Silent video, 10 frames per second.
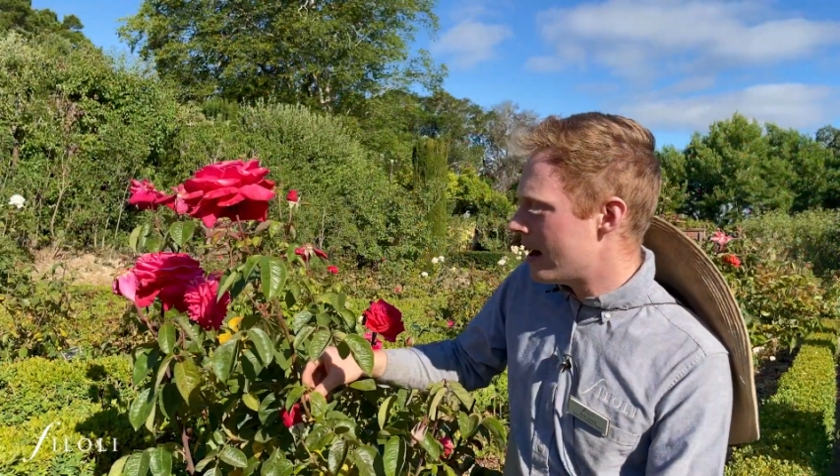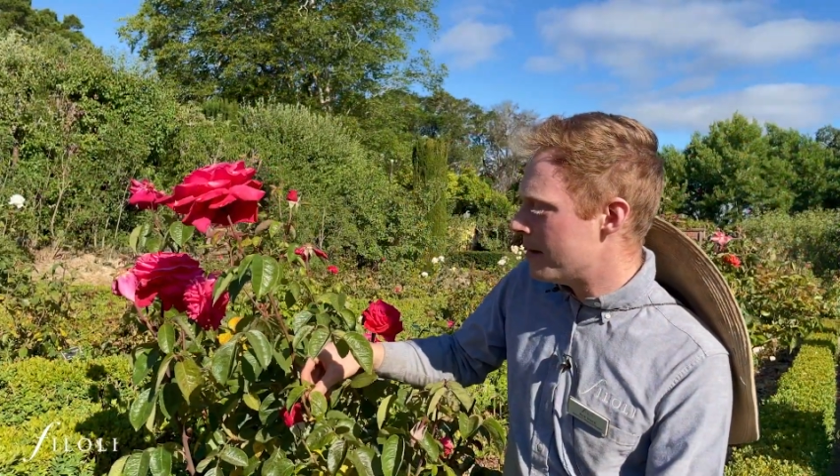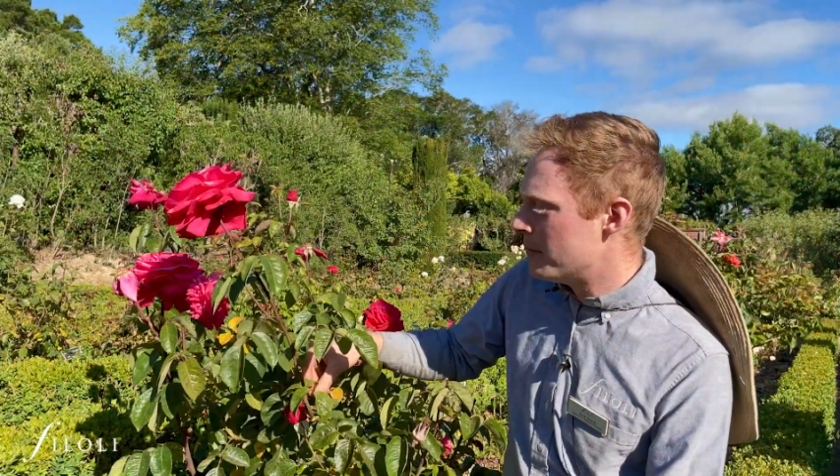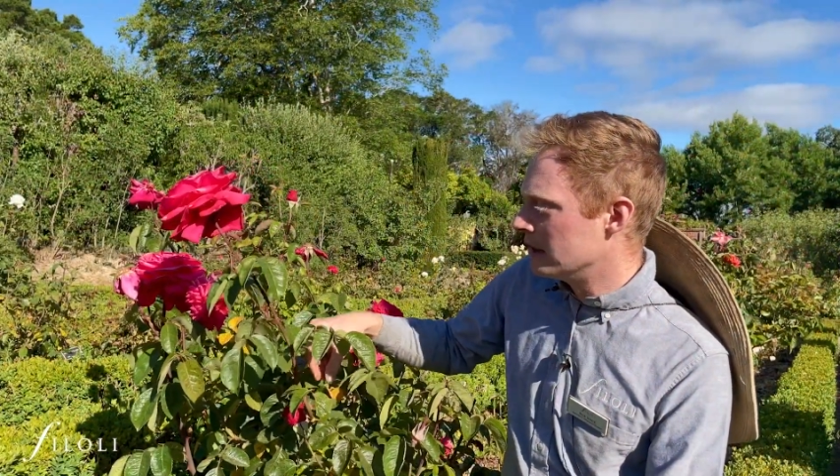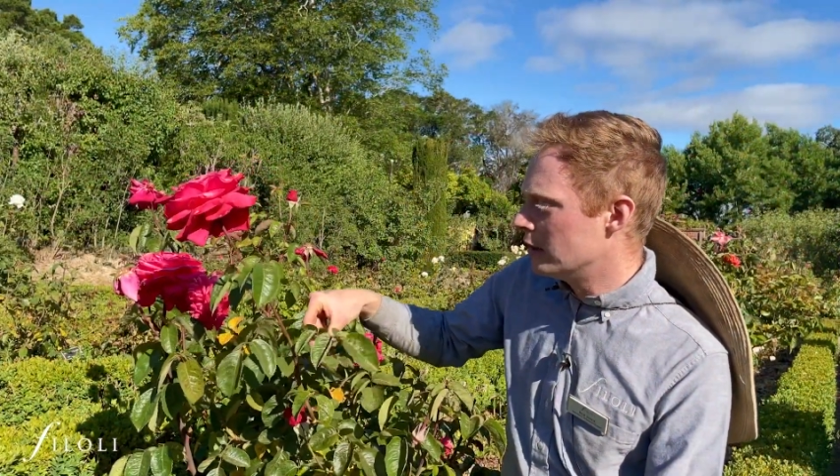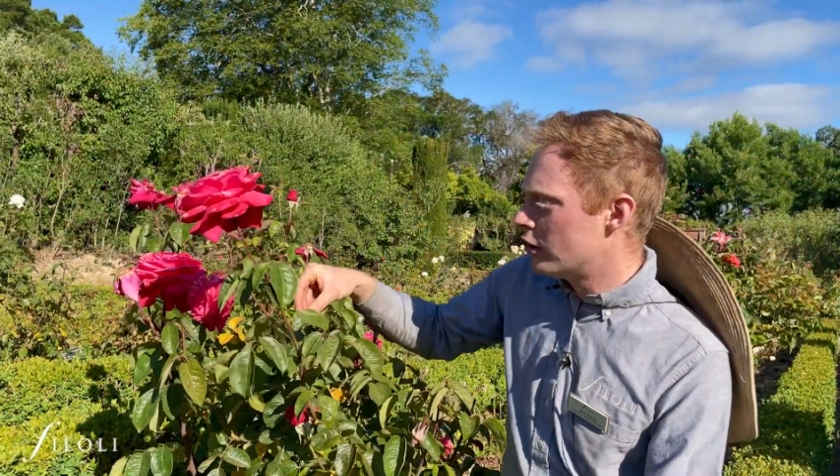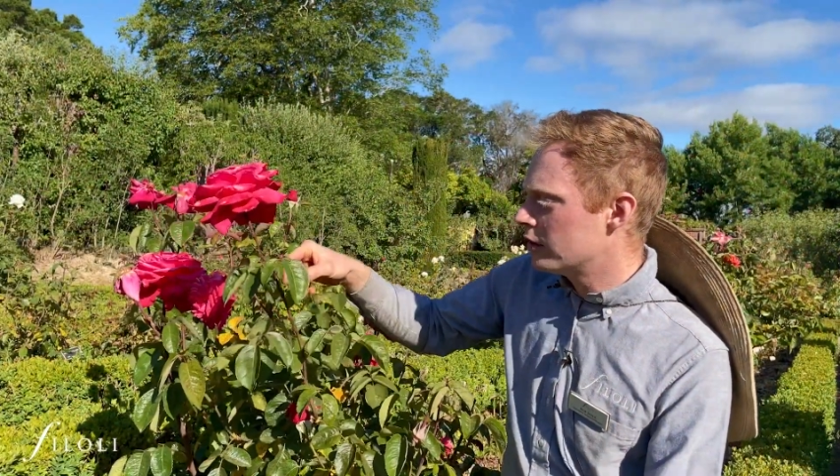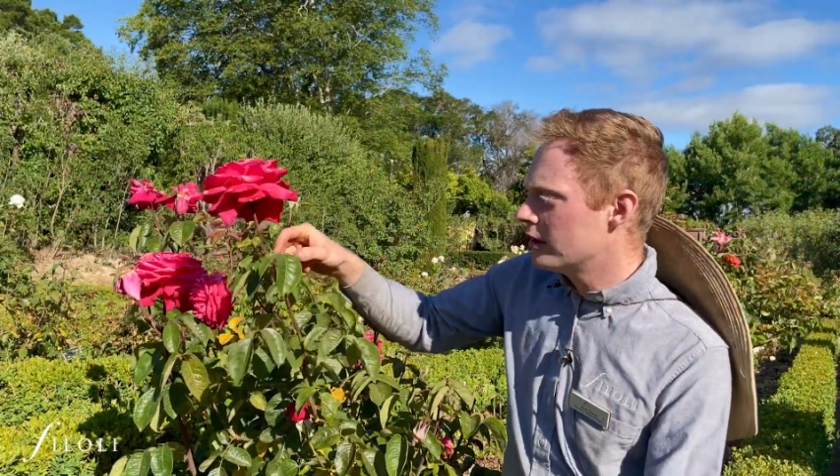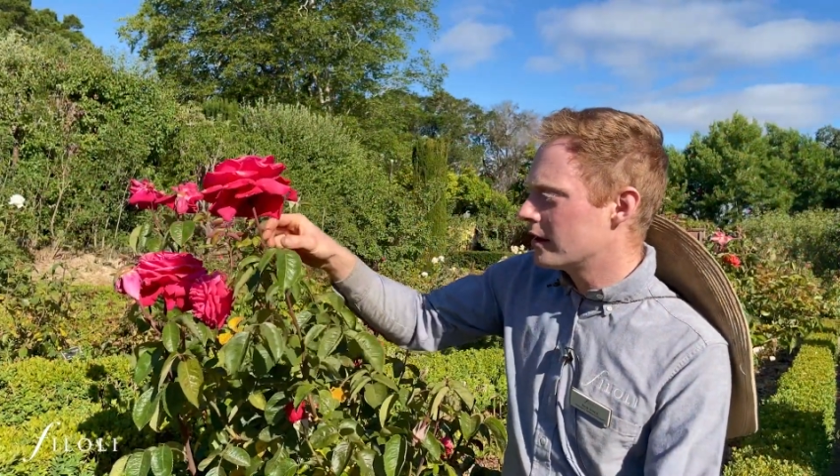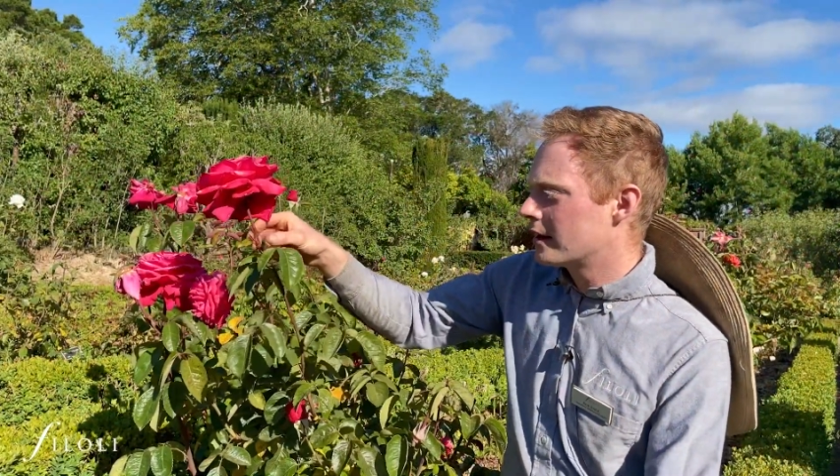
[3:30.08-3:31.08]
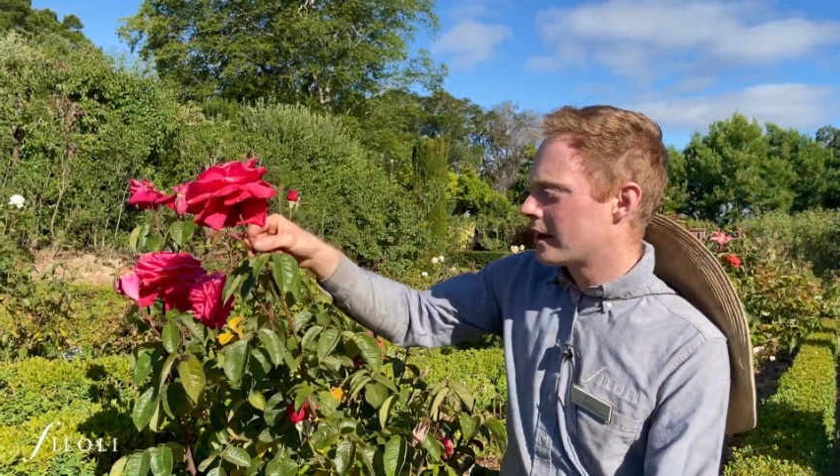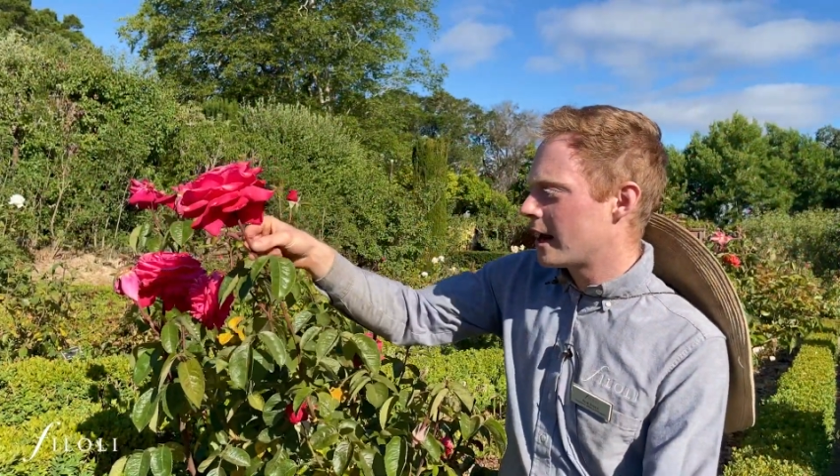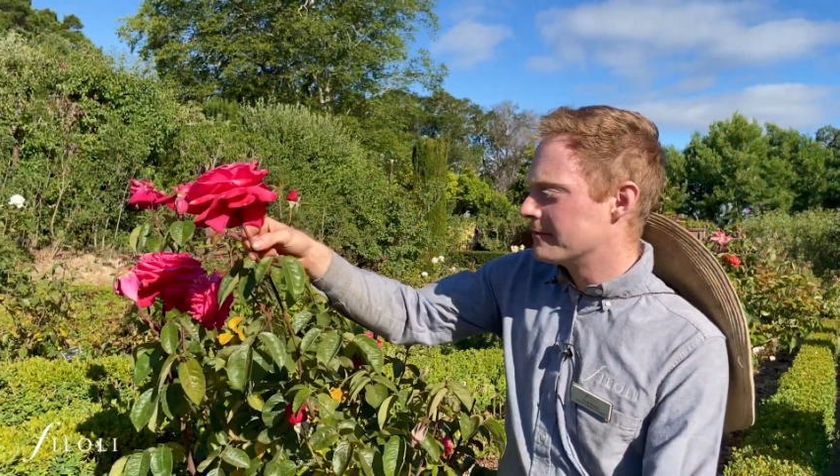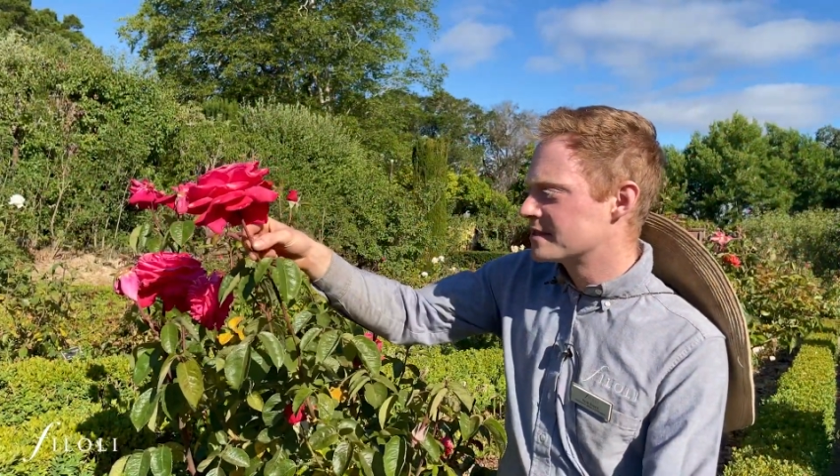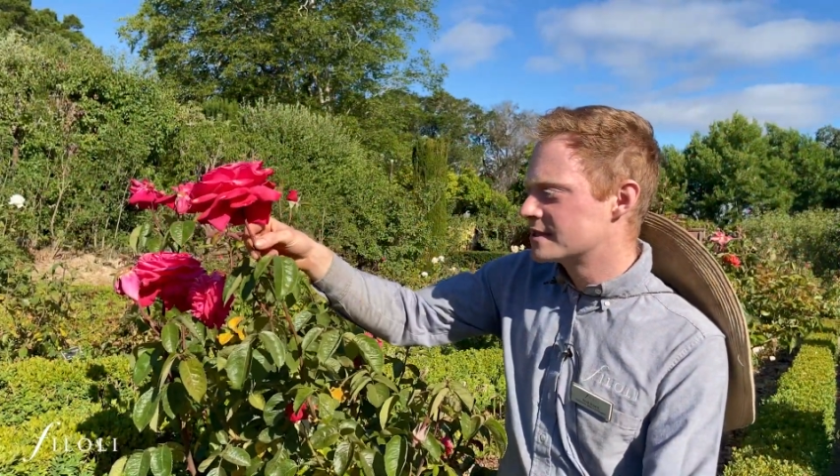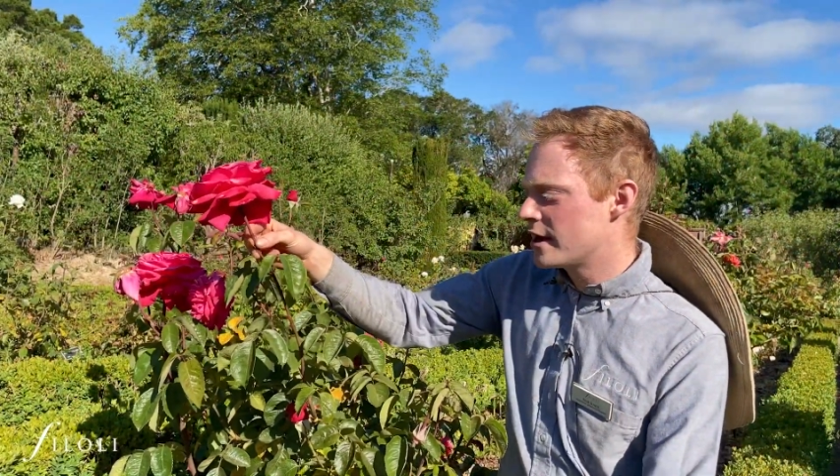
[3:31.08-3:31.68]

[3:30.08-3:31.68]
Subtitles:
a long, kind of